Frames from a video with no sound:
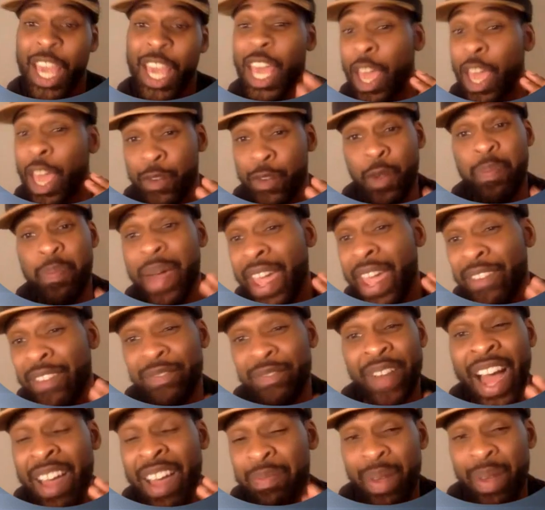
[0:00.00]
If you pay
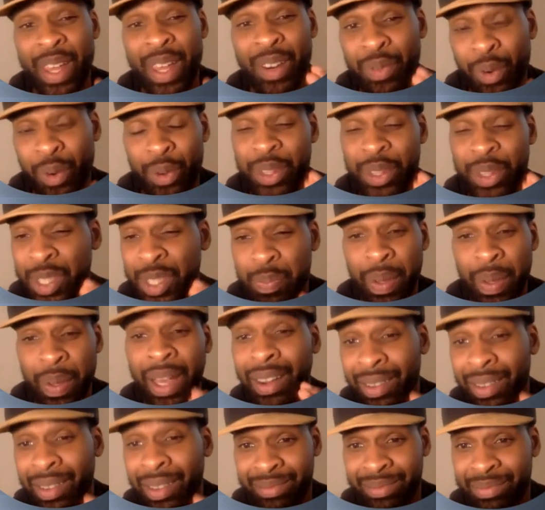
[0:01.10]
5 mana for this
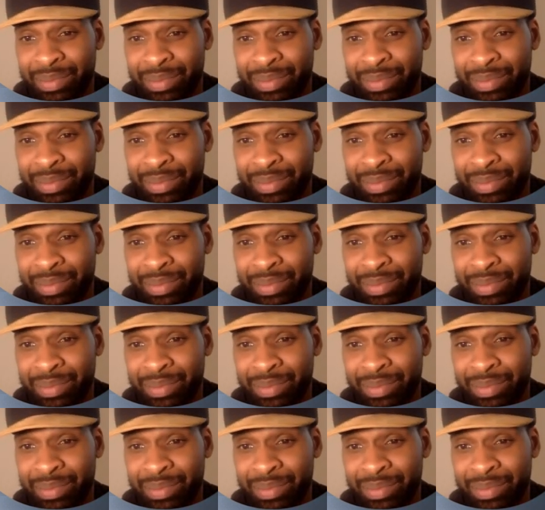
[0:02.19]
spell,